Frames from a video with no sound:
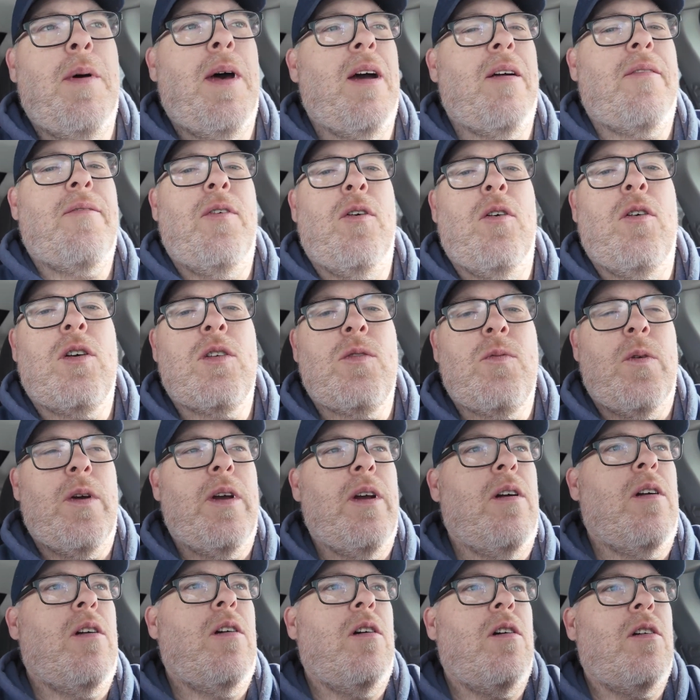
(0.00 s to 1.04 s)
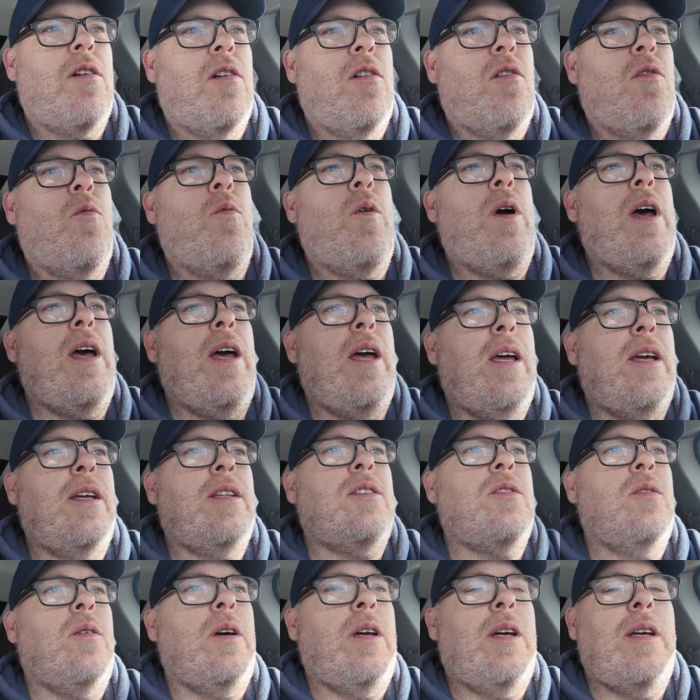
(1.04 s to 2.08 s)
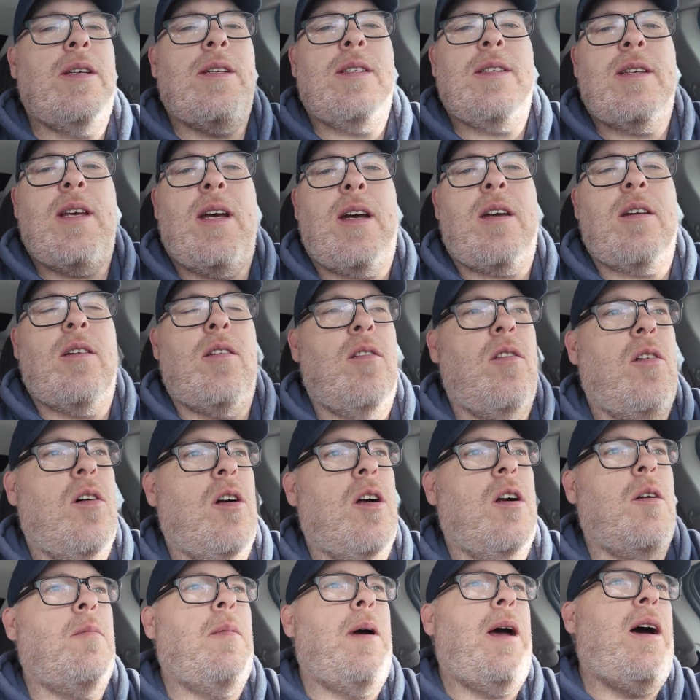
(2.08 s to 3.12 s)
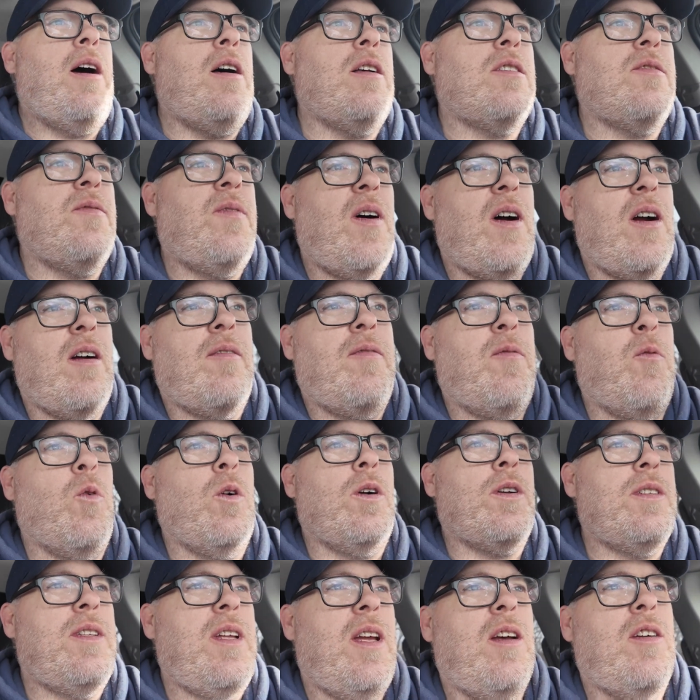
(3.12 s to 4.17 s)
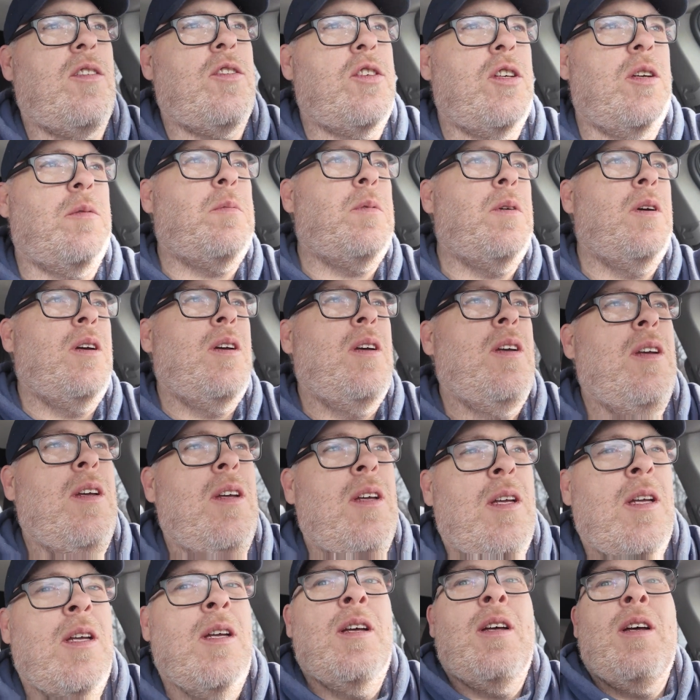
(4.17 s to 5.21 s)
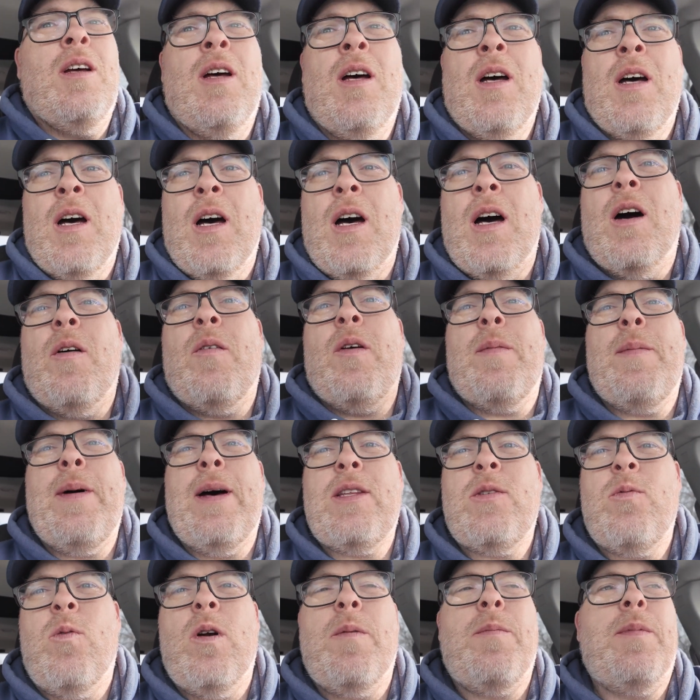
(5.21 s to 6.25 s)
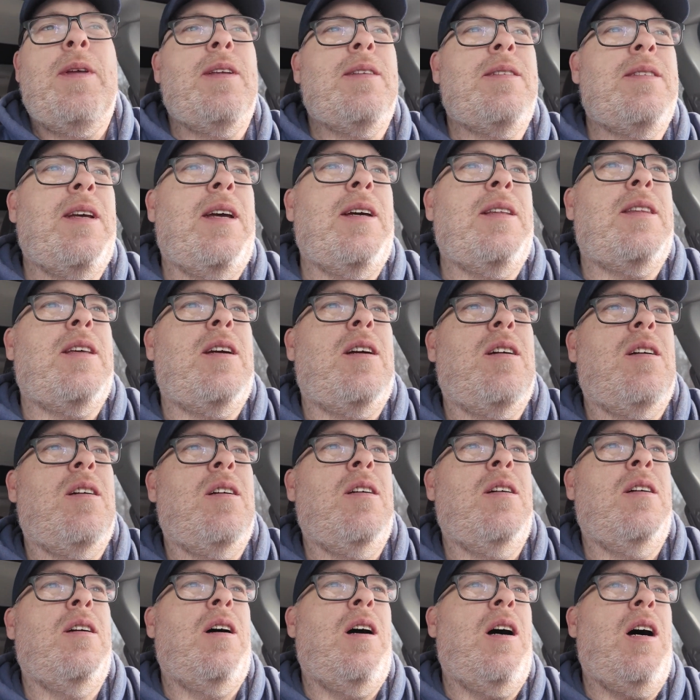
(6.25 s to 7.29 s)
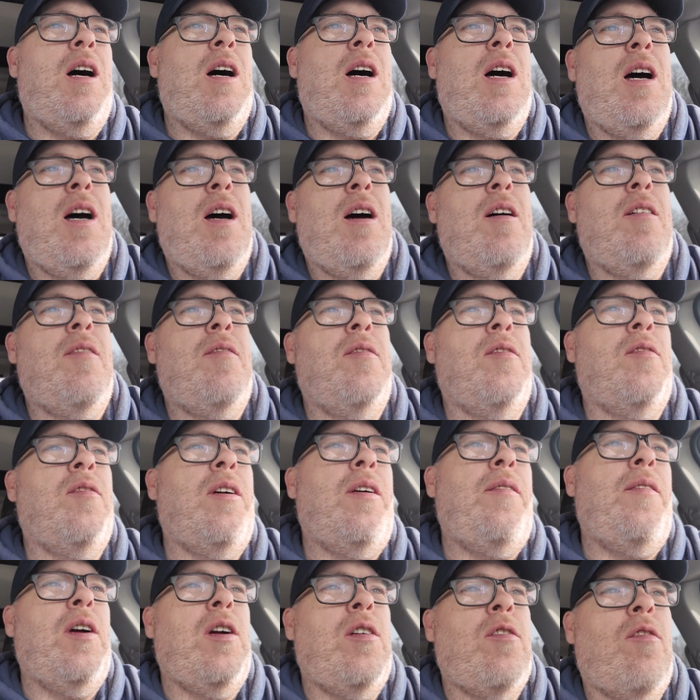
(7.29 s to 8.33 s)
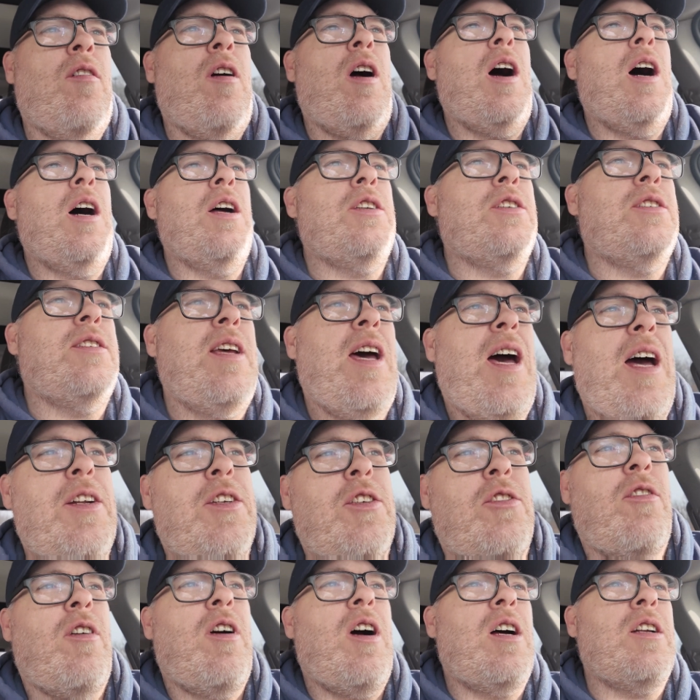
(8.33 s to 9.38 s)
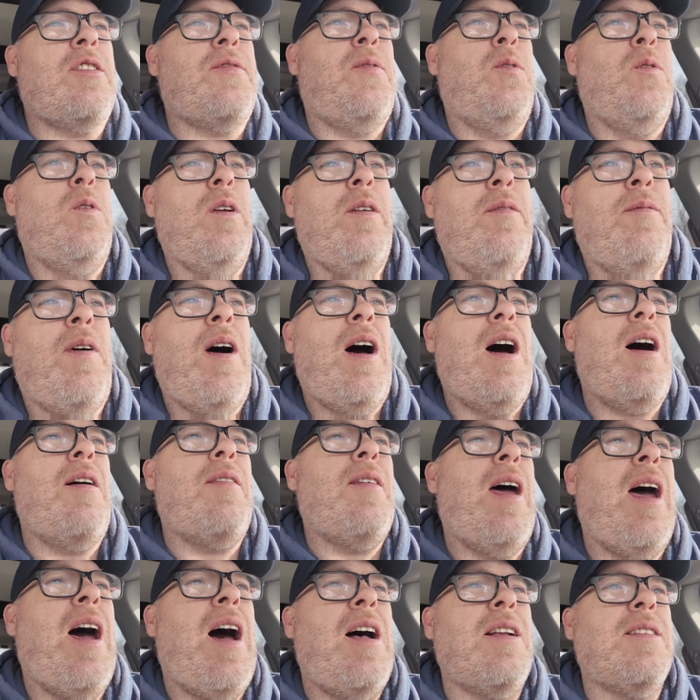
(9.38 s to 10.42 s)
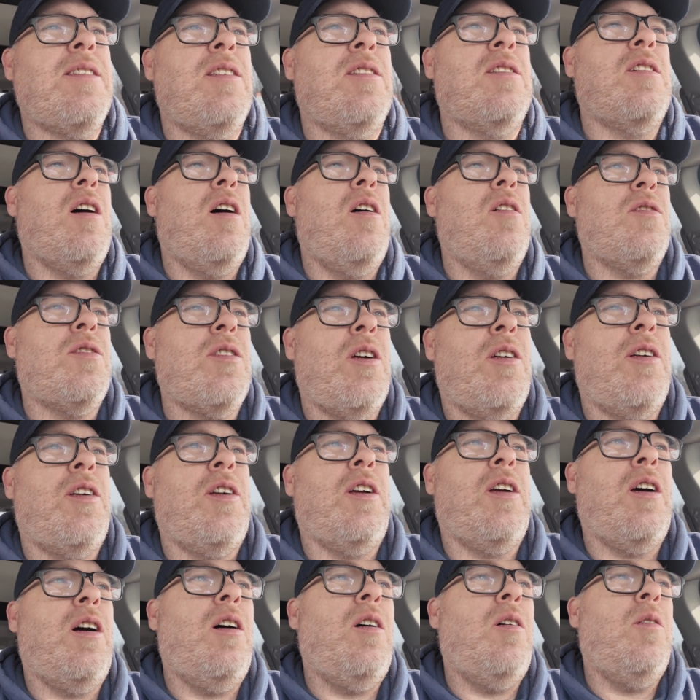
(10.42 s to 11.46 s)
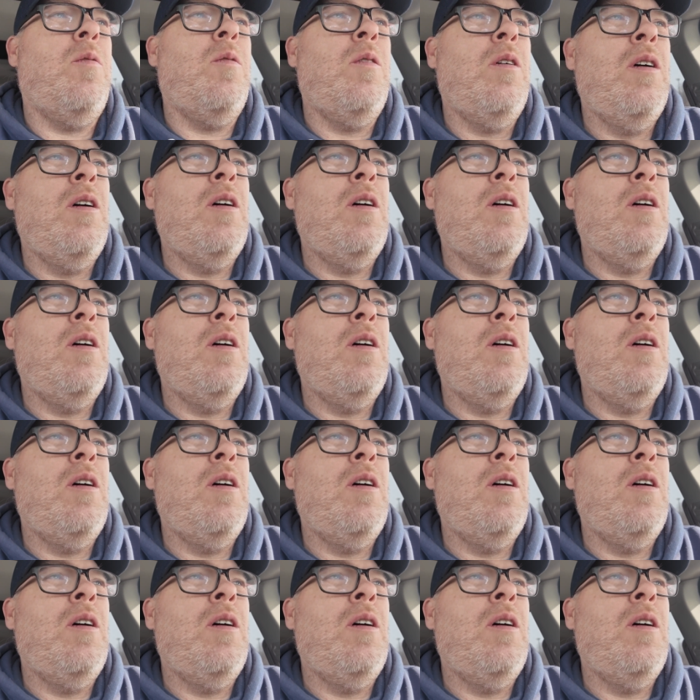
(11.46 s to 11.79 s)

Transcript: Back, folks, we are on our way to a second alarm house fire, Forks Township. We have about 20 minutes to get there. The garage, attached garage, fully involved. The house is starting to go.